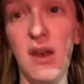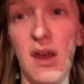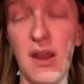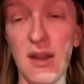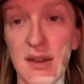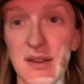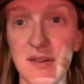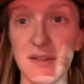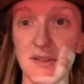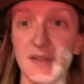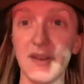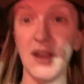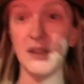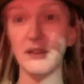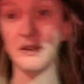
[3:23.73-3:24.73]
And he just
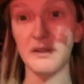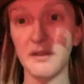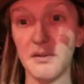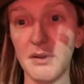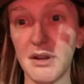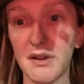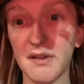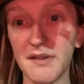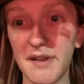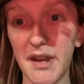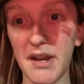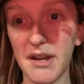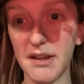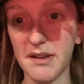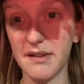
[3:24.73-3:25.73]
stayed there. The tweaker
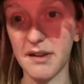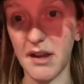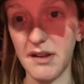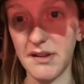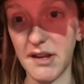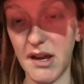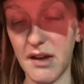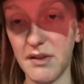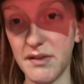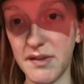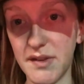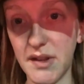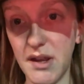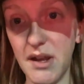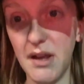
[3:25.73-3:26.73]
stayed at this guy's
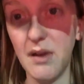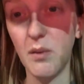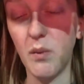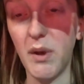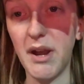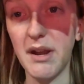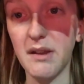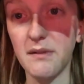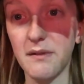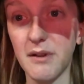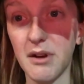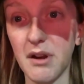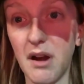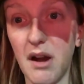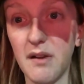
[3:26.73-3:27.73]
house waiting
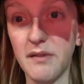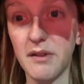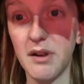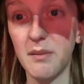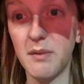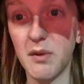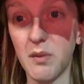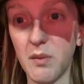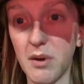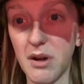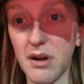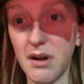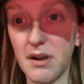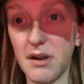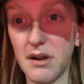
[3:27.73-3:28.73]
for OfferUp to
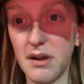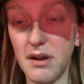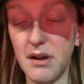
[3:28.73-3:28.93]
work,